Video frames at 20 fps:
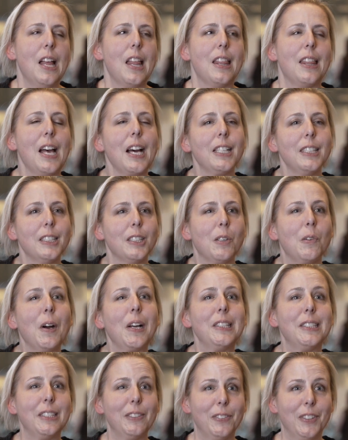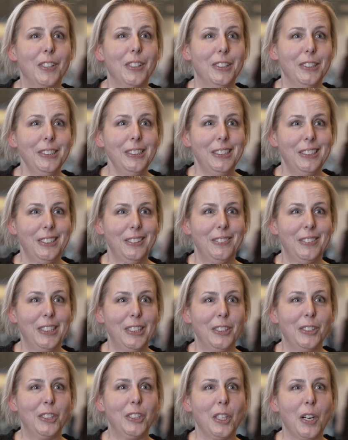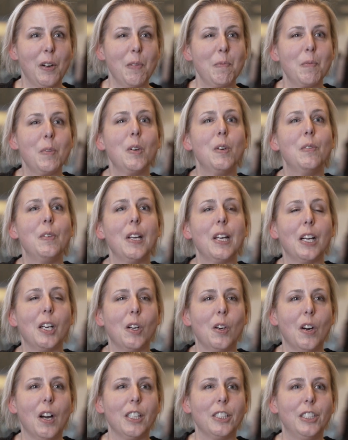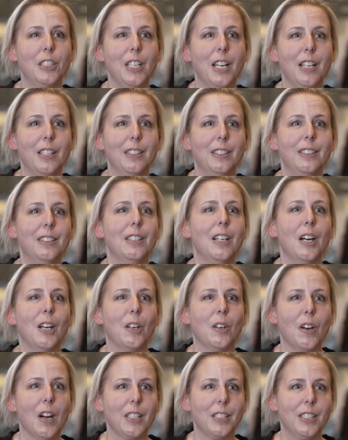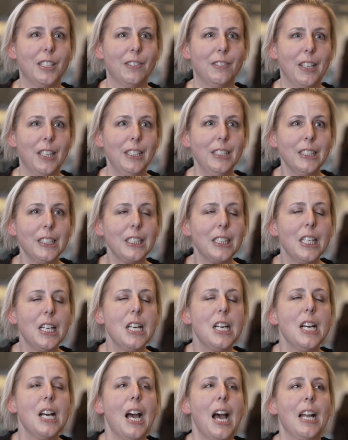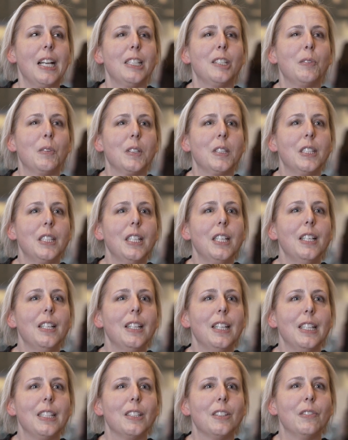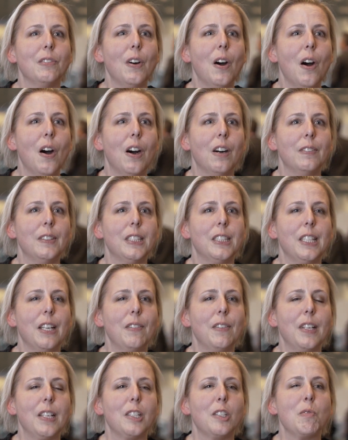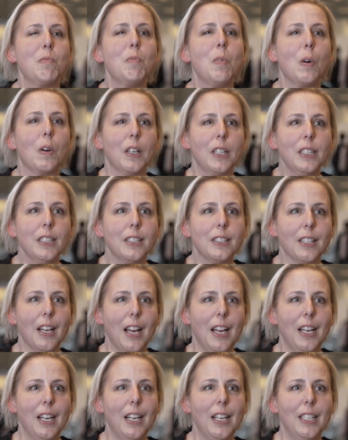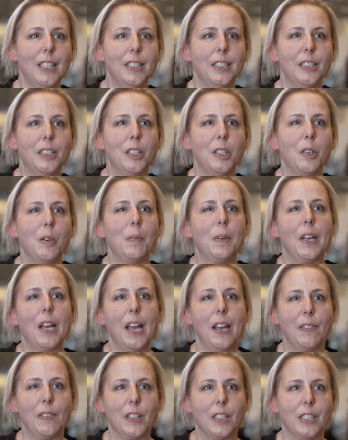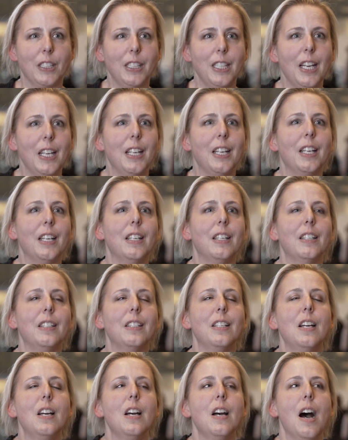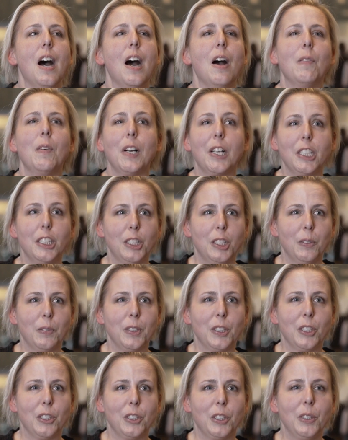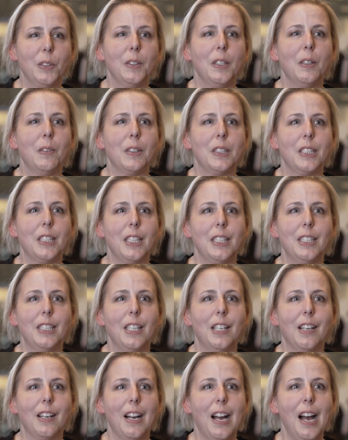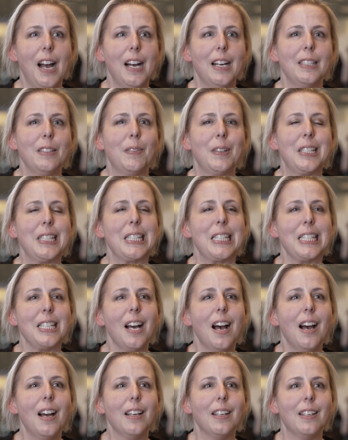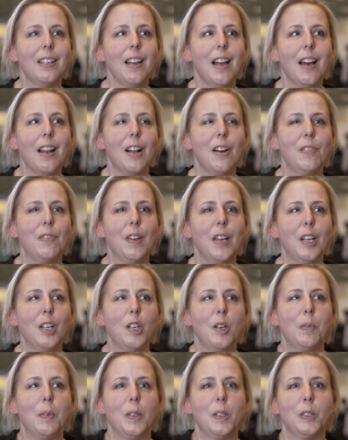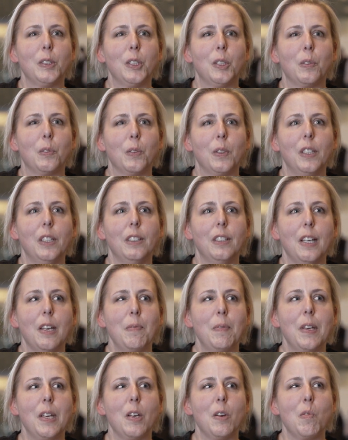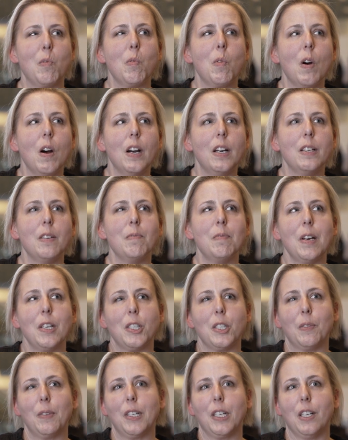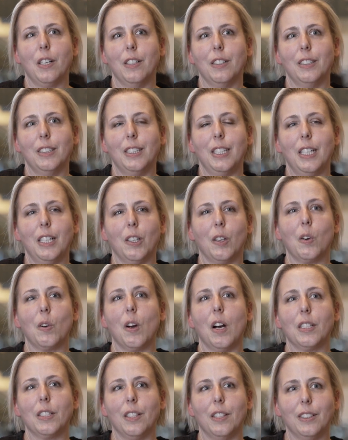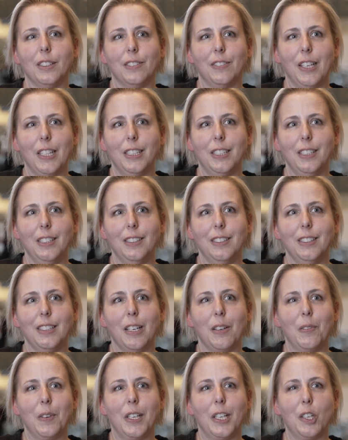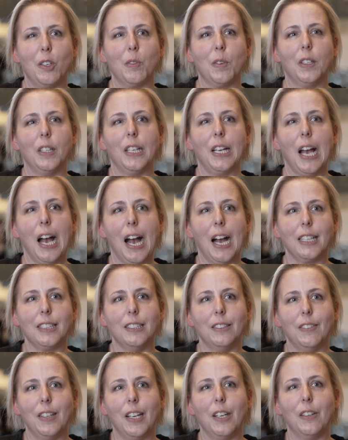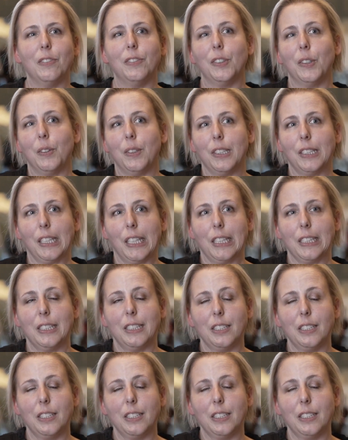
That is quite difficult when you start moving across channel, across device. And as we're seeing things evolve, it's giving us more insight into behaviors taken, what consumers are doing once they see our ad, but it's not yet available to really be one measurement currency across all devices that we can really activate fluidly.